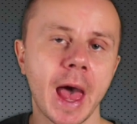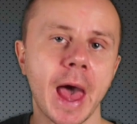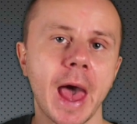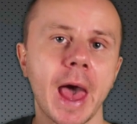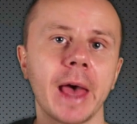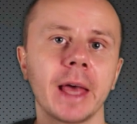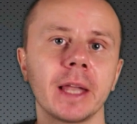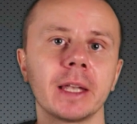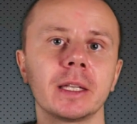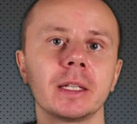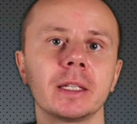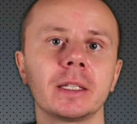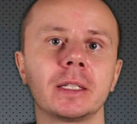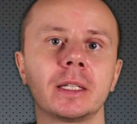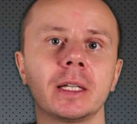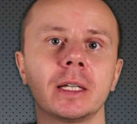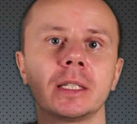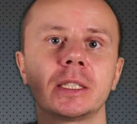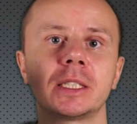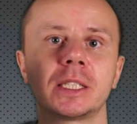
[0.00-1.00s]
and
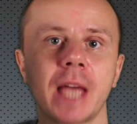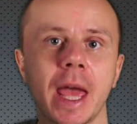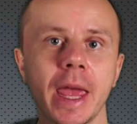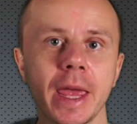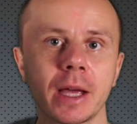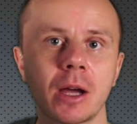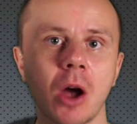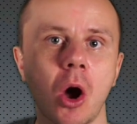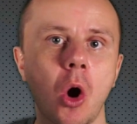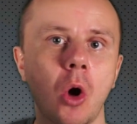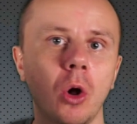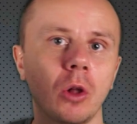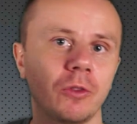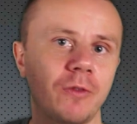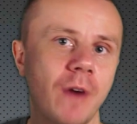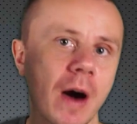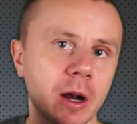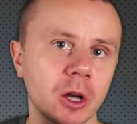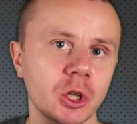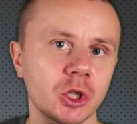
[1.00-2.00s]
take all
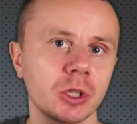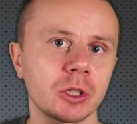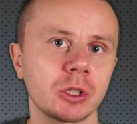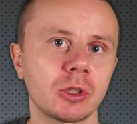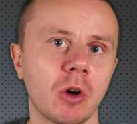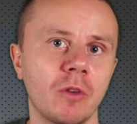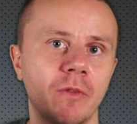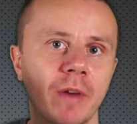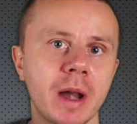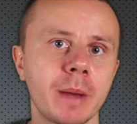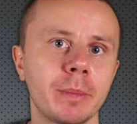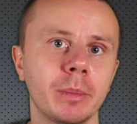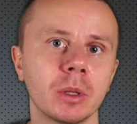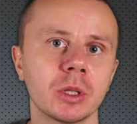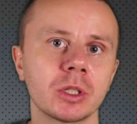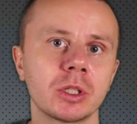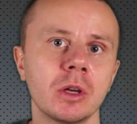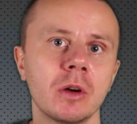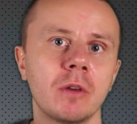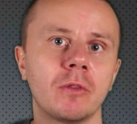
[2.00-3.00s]
functions or
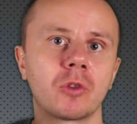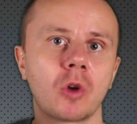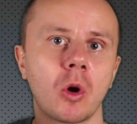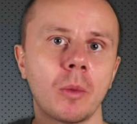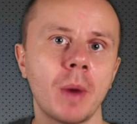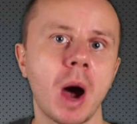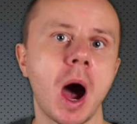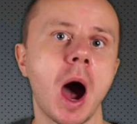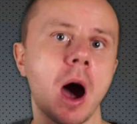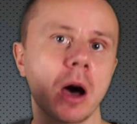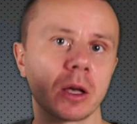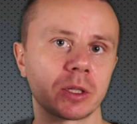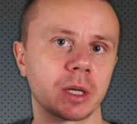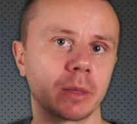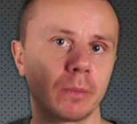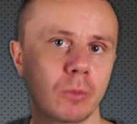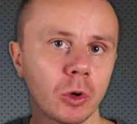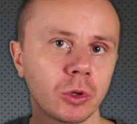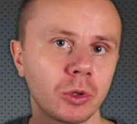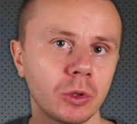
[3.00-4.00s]
variables from other
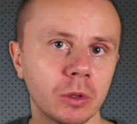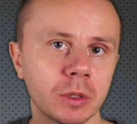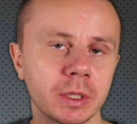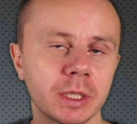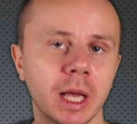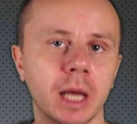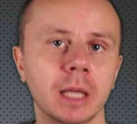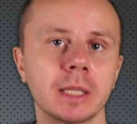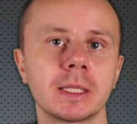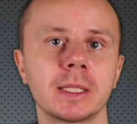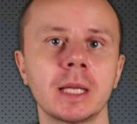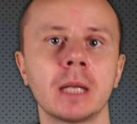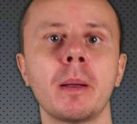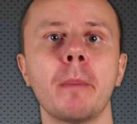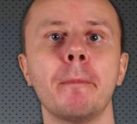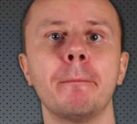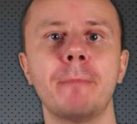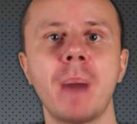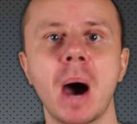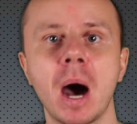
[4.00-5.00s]
modules and then
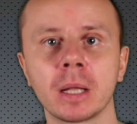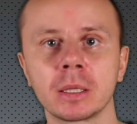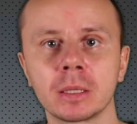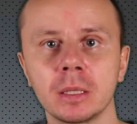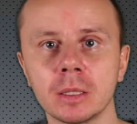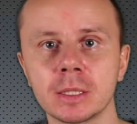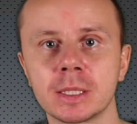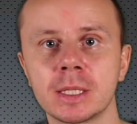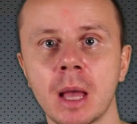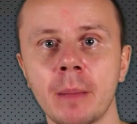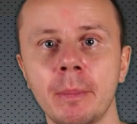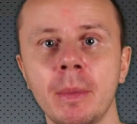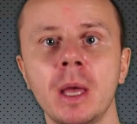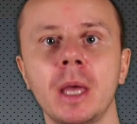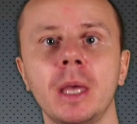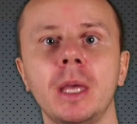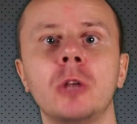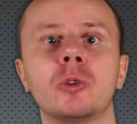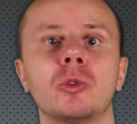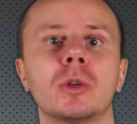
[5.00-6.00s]
bundle them
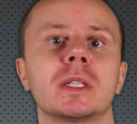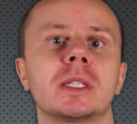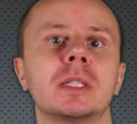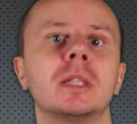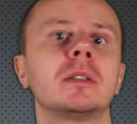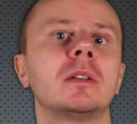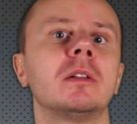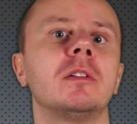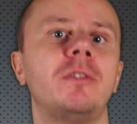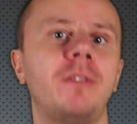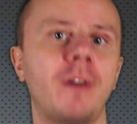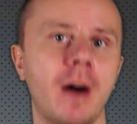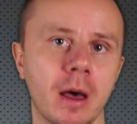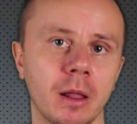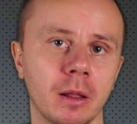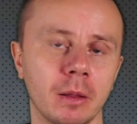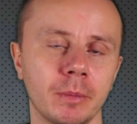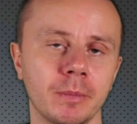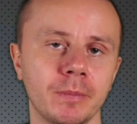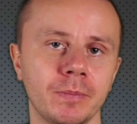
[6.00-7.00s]
into a single
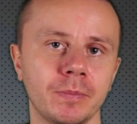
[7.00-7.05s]
file.